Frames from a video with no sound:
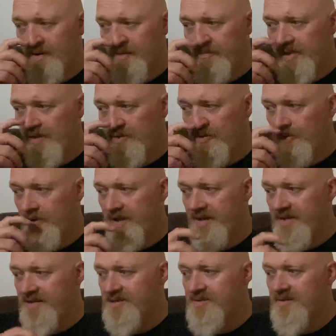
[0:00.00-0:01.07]
He'll
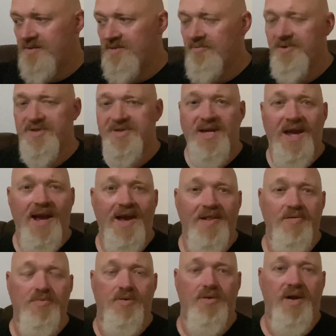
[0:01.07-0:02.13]
always want to
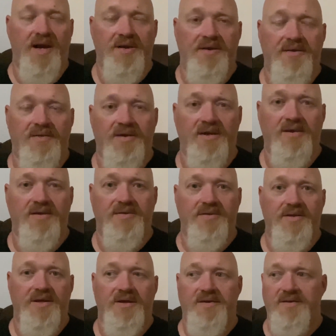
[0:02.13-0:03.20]
hand them around,
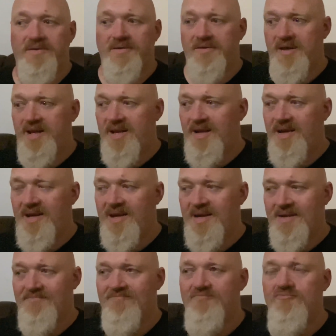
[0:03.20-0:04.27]
and
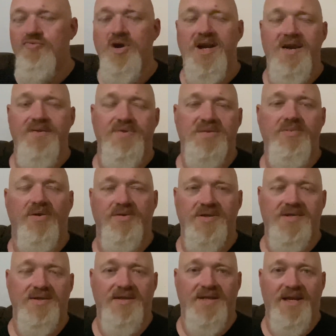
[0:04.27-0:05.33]
he really
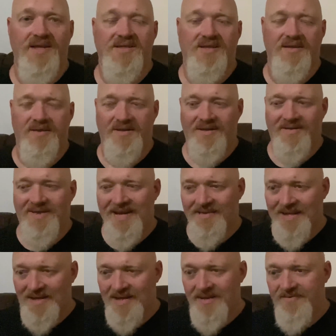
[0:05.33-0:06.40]
responds to that. So
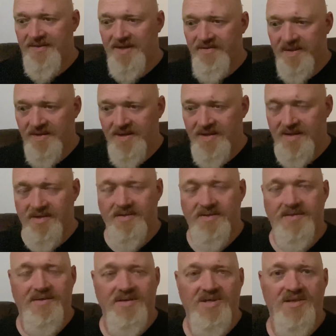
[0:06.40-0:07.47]
that gift giving
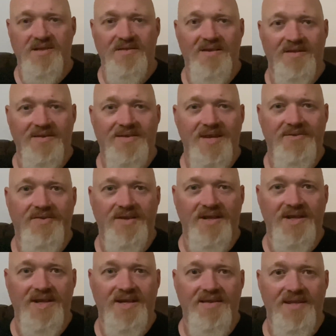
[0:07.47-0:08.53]
thing's, you know,
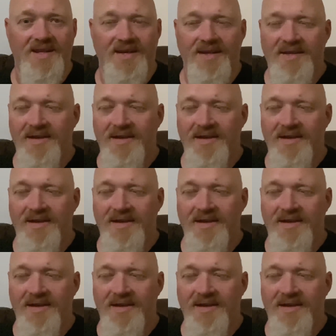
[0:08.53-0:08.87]
definitely in there.